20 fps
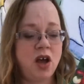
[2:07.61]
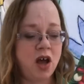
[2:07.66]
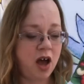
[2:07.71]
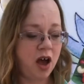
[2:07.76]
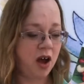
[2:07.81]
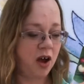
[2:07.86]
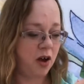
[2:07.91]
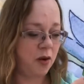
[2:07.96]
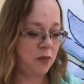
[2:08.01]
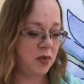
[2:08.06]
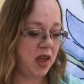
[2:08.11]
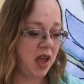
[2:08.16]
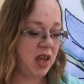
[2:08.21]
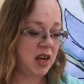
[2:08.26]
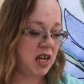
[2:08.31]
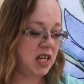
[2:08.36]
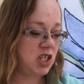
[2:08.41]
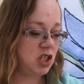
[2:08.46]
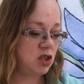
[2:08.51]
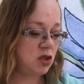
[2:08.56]
And
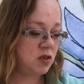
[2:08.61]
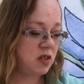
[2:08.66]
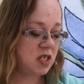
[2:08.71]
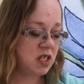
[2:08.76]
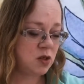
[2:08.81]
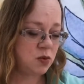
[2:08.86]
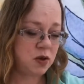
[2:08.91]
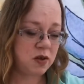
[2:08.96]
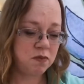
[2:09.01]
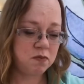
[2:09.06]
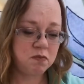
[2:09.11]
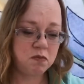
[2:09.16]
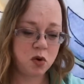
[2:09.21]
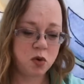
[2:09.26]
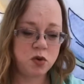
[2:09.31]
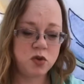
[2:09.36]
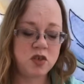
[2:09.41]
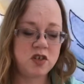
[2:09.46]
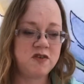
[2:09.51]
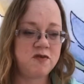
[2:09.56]
I do this with
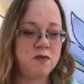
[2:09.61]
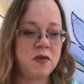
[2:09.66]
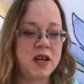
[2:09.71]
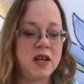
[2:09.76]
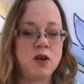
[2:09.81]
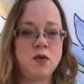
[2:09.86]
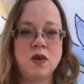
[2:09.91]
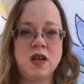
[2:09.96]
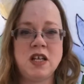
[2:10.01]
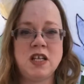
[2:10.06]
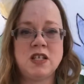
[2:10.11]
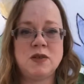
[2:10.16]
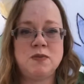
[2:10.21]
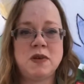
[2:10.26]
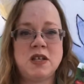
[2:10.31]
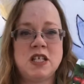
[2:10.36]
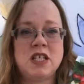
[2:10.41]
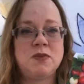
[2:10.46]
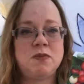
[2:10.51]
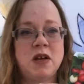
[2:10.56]
most of my greens,
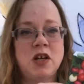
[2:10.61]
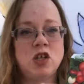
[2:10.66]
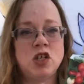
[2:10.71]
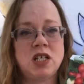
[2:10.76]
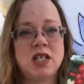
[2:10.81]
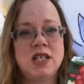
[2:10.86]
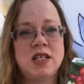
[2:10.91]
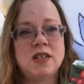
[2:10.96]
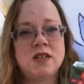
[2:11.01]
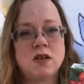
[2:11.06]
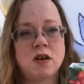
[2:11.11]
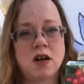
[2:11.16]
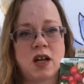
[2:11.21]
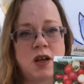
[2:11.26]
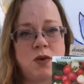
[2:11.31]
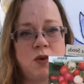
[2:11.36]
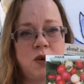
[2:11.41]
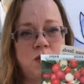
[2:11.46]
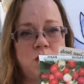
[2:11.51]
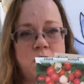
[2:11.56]
but especially
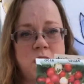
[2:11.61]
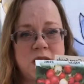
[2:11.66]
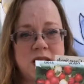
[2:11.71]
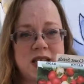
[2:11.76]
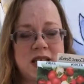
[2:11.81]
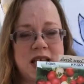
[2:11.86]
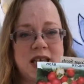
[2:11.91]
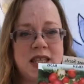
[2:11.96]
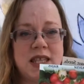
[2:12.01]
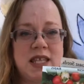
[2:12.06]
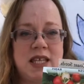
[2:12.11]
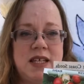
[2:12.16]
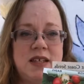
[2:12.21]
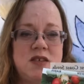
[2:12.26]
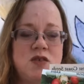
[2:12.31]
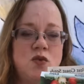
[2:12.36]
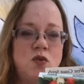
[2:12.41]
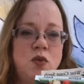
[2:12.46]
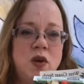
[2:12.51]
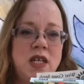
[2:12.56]
starting with ones like
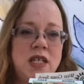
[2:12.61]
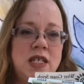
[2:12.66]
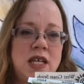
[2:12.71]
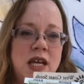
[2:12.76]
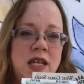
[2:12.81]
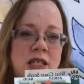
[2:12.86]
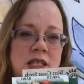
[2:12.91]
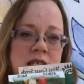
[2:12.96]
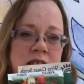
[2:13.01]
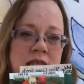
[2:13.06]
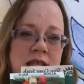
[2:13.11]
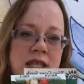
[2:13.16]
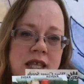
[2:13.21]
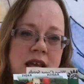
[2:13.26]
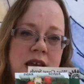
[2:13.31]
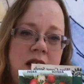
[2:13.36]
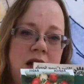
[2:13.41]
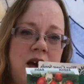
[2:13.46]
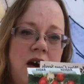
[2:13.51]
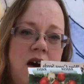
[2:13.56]
these. We tend to
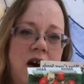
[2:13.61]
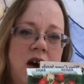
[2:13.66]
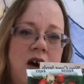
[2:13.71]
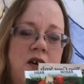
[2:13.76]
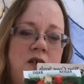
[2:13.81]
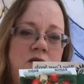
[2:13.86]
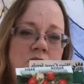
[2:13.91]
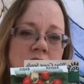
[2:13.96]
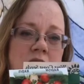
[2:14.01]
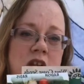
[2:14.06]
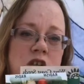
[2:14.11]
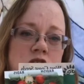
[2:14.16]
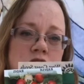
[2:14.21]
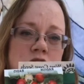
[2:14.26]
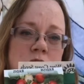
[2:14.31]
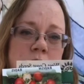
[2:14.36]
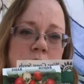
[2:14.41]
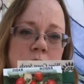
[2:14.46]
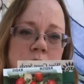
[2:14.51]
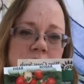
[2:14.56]
think of
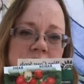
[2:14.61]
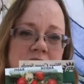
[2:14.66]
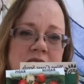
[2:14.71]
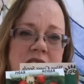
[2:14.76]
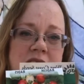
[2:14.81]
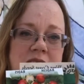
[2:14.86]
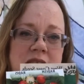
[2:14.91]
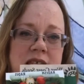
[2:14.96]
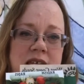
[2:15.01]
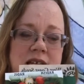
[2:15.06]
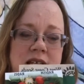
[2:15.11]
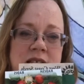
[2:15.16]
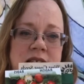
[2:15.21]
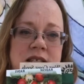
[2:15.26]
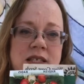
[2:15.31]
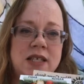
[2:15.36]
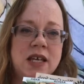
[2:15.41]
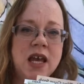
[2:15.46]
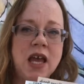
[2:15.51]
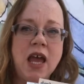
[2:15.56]
vegetables like
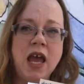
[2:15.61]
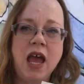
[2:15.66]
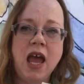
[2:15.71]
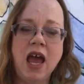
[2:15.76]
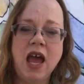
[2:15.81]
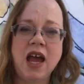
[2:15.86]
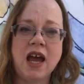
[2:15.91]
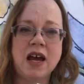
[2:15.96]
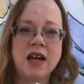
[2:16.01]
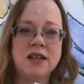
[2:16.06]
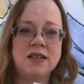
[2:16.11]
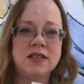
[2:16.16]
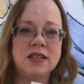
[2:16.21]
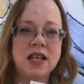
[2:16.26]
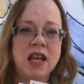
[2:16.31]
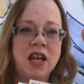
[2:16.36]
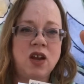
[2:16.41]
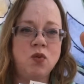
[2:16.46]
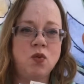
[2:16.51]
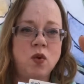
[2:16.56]
this as
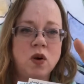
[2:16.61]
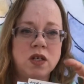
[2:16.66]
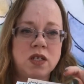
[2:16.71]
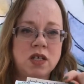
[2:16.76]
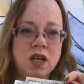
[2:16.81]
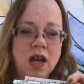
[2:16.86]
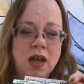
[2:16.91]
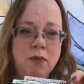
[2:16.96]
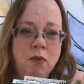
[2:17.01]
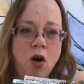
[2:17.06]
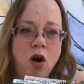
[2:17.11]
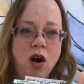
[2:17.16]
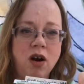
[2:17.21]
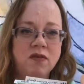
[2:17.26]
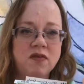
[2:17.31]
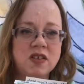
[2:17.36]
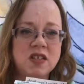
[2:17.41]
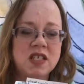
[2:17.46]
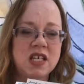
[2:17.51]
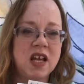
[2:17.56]
a one-time
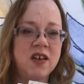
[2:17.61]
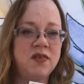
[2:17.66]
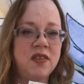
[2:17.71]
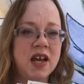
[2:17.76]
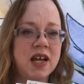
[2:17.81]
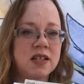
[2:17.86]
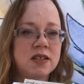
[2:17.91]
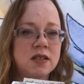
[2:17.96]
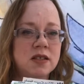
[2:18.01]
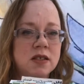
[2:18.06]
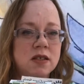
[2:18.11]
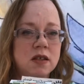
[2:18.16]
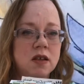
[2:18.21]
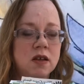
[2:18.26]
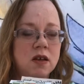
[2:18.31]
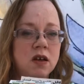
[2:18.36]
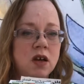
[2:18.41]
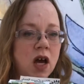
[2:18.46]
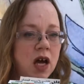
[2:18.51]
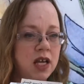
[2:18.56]
harvest, and that's
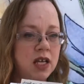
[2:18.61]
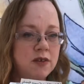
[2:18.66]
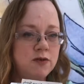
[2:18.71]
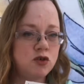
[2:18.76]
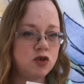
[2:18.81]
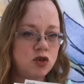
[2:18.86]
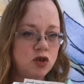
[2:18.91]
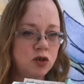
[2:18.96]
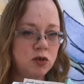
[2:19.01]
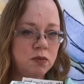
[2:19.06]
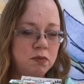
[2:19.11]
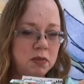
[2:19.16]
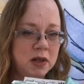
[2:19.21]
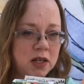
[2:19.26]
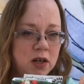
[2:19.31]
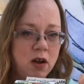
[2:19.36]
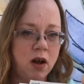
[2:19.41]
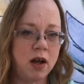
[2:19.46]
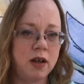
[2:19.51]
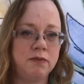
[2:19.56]
kind of true,
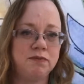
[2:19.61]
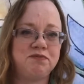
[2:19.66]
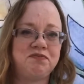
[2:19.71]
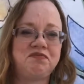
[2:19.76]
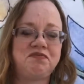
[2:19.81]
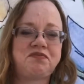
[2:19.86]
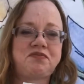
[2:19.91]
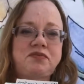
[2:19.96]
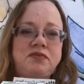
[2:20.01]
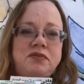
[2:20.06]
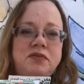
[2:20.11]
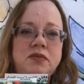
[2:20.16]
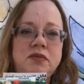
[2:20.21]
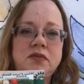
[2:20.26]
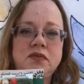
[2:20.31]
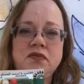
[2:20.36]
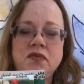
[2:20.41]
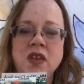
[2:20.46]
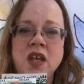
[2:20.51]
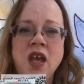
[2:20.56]
but not.
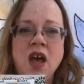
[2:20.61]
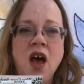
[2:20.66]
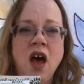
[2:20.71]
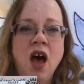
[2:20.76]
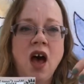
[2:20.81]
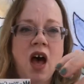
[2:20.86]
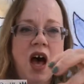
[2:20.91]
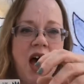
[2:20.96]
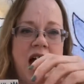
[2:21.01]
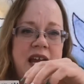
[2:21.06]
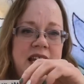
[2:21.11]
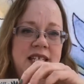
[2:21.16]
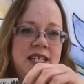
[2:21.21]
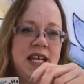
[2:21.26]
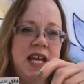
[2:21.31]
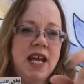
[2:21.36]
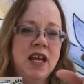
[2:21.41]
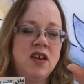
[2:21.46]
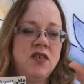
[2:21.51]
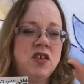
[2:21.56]
I
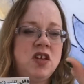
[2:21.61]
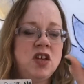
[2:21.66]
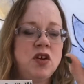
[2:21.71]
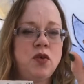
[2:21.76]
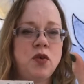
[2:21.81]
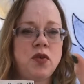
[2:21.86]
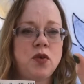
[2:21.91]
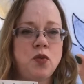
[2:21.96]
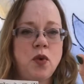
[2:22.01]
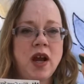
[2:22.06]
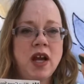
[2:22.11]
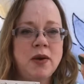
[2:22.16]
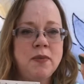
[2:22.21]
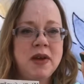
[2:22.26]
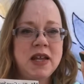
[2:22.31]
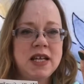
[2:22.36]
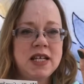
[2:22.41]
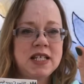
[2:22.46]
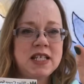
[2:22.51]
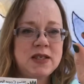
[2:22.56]
take, the
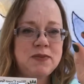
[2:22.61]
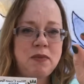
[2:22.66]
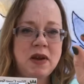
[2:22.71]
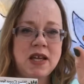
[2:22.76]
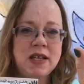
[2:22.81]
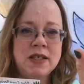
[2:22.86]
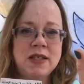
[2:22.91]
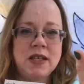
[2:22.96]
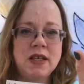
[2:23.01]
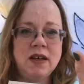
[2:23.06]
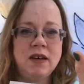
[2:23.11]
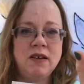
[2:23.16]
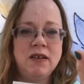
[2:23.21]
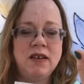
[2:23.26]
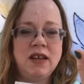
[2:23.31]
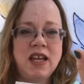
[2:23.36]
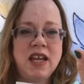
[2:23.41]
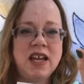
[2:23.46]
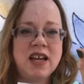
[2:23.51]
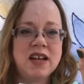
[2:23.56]
recommended spacing
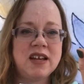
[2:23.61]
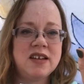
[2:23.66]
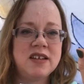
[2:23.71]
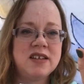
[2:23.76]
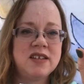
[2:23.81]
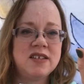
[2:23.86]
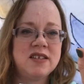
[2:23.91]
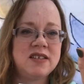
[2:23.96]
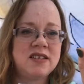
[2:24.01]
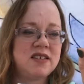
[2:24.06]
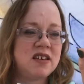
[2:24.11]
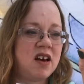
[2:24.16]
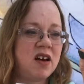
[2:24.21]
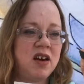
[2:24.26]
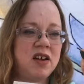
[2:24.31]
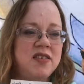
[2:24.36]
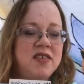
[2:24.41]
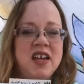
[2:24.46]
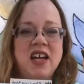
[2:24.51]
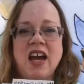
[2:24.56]
is,
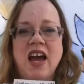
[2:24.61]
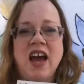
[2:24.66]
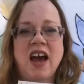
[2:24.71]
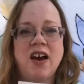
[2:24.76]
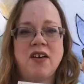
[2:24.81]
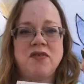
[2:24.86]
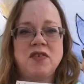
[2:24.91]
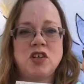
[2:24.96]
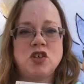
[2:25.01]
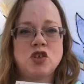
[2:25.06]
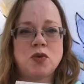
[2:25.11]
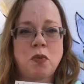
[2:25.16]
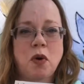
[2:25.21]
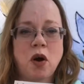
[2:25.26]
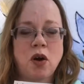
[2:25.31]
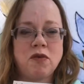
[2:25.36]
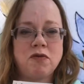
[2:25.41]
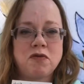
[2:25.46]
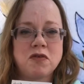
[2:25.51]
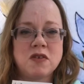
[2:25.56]
I think, a 1/2 inch
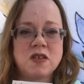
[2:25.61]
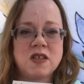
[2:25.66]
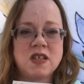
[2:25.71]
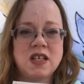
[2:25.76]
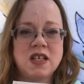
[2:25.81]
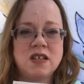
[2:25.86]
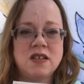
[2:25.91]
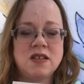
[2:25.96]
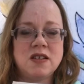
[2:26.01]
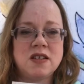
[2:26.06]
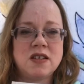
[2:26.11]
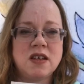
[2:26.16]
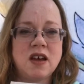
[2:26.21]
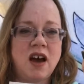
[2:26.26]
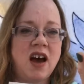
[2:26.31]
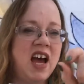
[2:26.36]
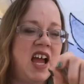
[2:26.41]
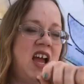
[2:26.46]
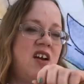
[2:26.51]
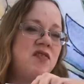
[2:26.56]
apart for seeds.
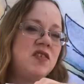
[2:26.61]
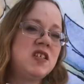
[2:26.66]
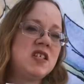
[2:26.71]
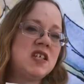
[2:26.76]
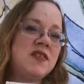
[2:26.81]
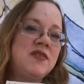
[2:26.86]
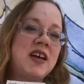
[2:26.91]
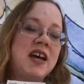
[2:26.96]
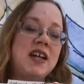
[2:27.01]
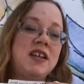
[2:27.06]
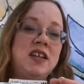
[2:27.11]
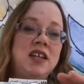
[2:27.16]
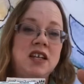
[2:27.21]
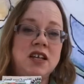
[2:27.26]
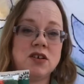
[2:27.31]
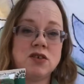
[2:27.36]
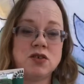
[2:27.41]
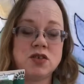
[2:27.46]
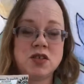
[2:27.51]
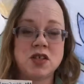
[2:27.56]
I haven't done that in
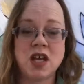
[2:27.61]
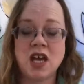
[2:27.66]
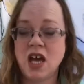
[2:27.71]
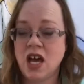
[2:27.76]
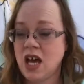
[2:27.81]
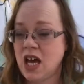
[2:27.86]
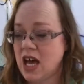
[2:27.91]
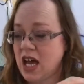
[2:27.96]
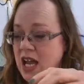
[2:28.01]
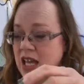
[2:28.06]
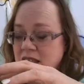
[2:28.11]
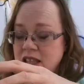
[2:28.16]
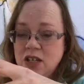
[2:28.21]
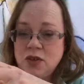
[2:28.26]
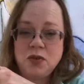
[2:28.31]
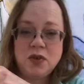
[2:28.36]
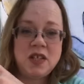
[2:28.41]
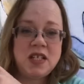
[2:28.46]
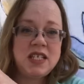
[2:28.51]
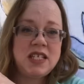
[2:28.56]
years. I
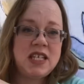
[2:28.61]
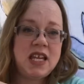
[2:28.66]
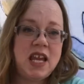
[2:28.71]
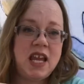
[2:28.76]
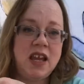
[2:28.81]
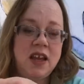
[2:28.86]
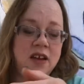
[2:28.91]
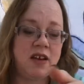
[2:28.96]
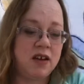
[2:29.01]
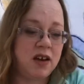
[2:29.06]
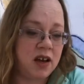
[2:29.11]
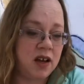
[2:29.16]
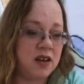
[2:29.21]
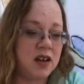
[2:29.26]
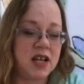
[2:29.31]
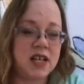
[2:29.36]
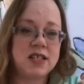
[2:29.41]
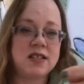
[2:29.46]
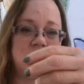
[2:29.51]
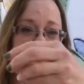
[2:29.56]
literally take a
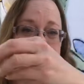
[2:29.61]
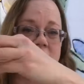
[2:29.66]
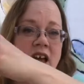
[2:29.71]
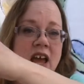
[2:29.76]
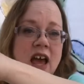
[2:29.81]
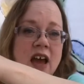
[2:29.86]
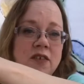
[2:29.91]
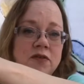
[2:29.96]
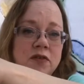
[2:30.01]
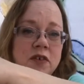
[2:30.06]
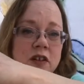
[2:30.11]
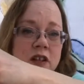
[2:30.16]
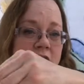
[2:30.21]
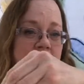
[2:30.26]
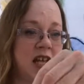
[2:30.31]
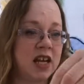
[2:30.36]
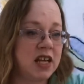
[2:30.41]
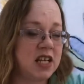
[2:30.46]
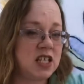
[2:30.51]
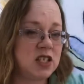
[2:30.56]
nice little handful
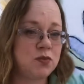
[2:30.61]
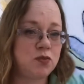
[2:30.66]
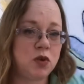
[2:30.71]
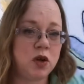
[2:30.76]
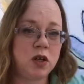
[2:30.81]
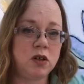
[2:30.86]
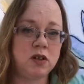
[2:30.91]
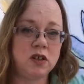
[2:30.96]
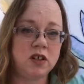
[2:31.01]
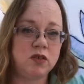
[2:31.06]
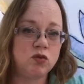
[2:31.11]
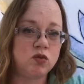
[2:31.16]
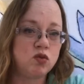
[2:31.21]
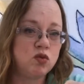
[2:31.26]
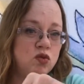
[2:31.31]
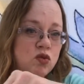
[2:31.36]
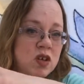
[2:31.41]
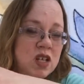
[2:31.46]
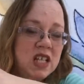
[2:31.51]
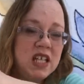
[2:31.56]
and I sprinkle it
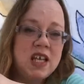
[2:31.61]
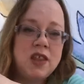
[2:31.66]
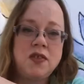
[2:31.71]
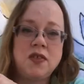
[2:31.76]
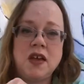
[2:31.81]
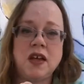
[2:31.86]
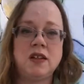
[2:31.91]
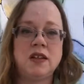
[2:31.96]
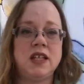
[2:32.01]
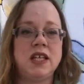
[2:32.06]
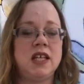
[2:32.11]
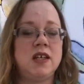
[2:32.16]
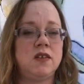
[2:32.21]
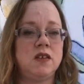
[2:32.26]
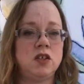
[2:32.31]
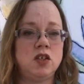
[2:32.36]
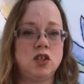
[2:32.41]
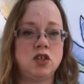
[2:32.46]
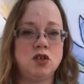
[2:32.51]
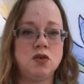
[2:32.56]
really thickly in
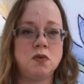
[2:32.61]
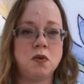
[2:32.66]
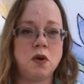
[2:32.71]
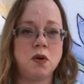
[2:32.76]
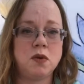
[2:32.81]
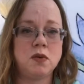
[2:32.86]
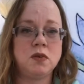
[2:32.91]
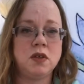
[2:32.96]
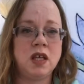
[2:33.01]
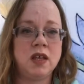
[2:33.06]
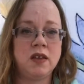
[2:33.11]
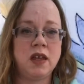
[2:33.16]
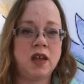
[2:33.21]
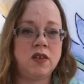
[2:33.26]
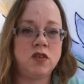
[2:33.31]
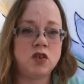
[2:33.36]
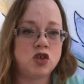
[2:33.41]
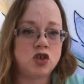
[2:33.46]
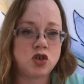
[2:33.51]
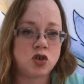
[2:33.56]

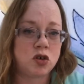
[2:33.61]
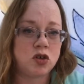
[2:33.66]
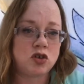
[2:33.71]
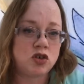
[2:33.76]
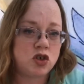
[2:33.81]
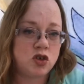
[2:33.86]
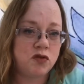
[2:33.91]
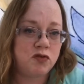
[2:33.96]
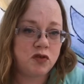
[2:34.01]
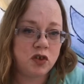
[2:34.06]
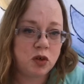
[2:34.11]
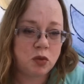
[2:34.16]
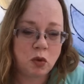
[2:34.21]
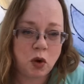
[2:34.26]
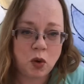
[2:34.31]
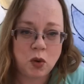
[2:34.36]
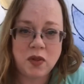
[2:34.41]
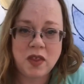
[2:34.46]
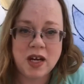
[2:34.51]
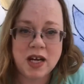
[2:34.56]
the short 2-foot
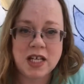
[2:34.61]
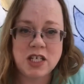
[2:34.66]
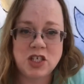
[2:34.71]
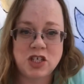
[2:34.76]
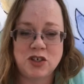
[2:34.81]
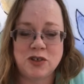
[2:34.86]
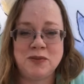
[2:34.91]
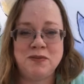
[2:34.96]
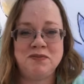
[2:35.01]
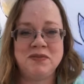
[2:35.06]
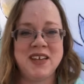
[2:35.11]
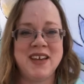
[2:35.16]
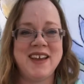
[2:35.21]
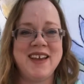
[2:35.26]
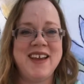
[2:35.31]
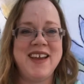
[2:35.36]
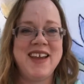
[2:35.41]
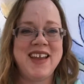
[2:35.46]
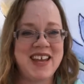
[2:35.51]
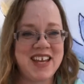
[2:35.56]
row that I do
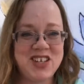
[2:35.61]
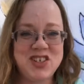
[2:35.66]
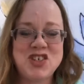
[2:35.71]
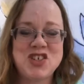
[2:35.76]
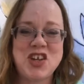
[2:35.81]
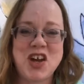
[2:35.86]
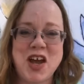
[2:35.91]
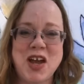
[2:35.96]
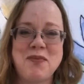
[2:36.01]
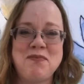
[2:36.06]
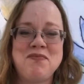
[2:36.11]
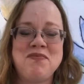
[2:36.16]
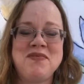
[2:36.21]
each time.